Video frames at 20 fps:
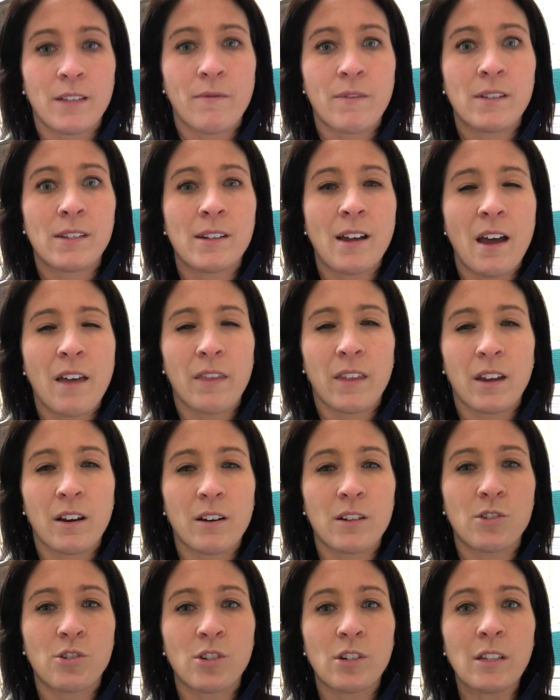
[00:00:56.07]
If it's not
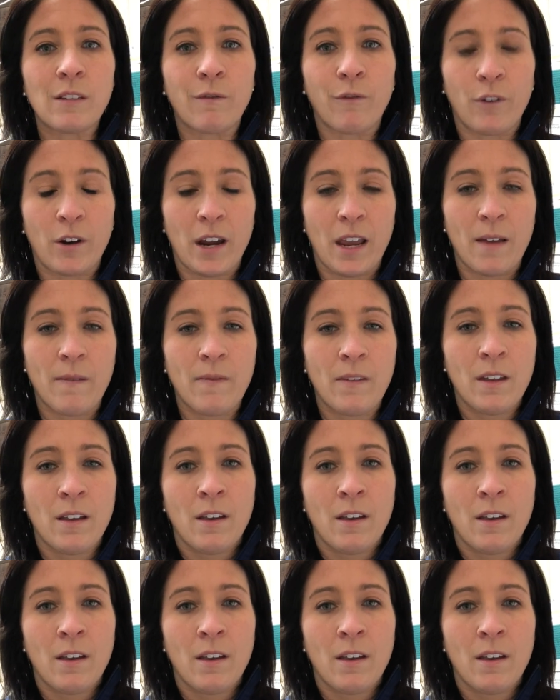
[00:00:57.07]
there, it's just free.